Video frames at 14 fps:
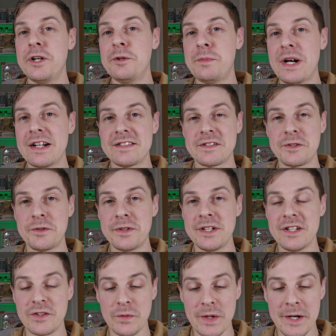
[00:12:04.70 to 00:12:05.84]
her backstory
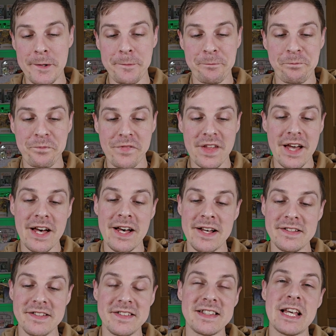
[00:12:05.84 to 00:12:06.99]
as well.
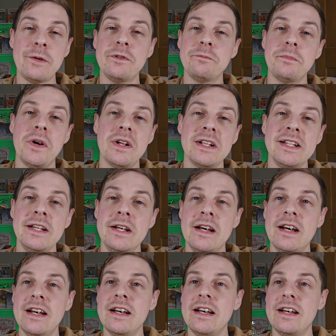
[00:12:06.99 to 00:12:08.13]
The same with Molly,
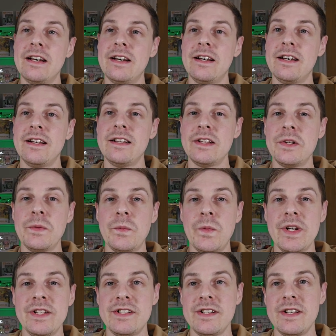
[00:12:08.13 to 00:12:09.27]

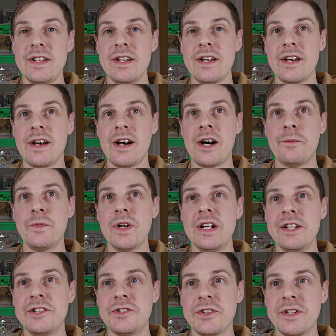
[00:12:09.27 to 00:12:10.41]
which I'm
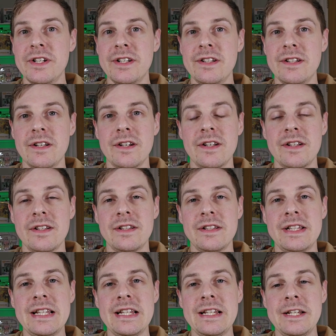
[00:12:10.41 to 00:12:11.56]
really enjoying
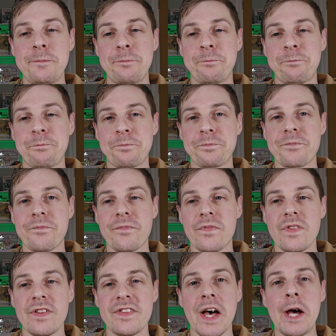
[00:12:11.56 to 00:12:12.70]
the
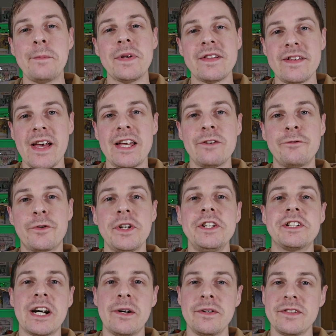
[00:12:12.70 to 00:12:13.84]
time they're taking for
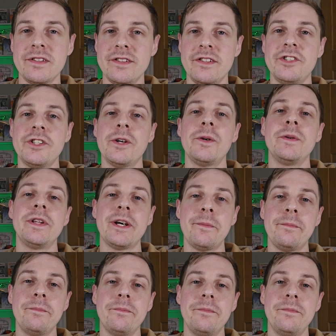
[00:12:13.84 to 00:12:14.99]
each character to show
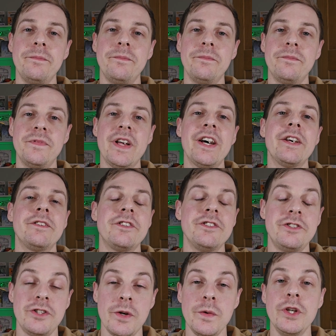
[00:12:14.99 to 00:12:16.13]
them to
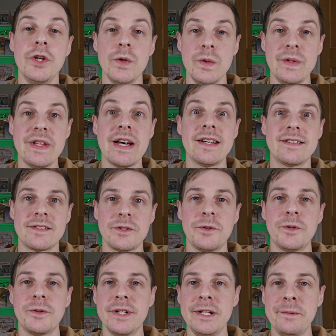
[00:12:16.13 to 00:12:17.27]
show you their
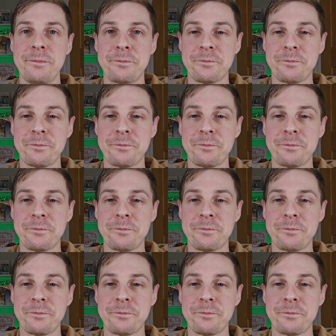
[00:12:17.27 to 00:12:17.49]
story.